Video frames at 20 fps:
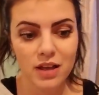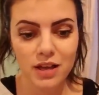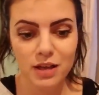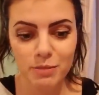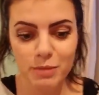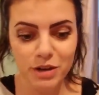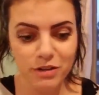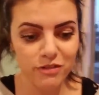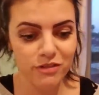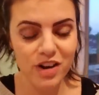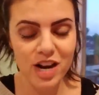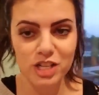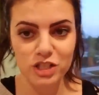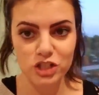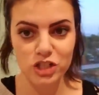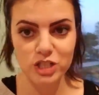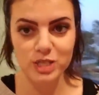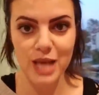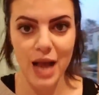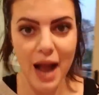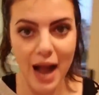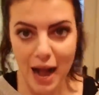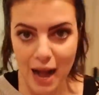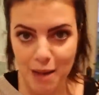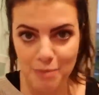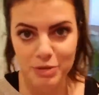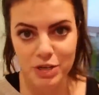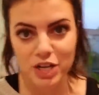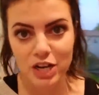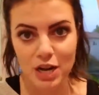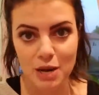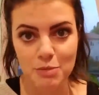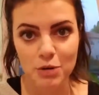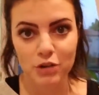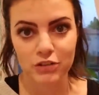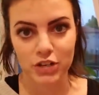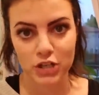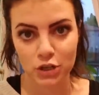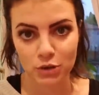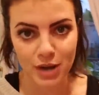And my friend just happened to come
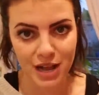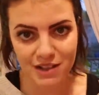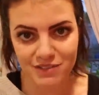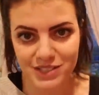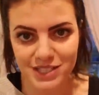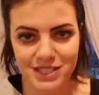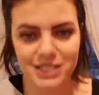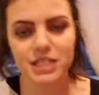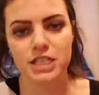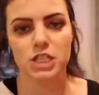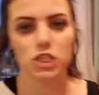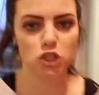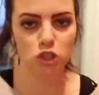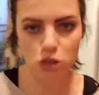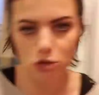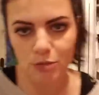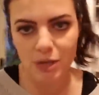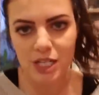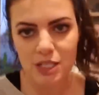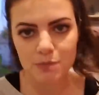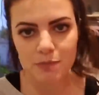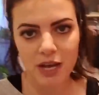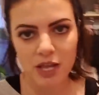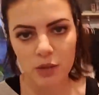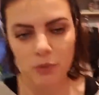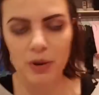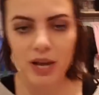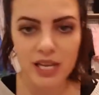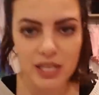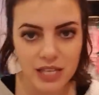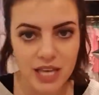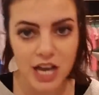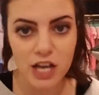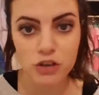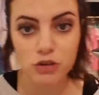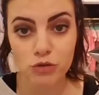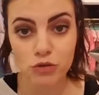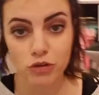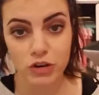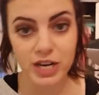over, who I haven't seen in 2 months, by the way. Yeah,
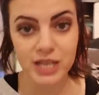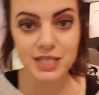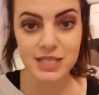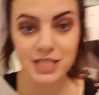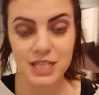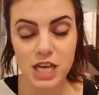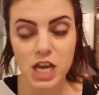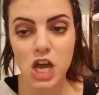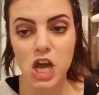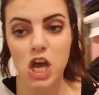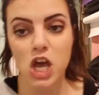you, Tracy.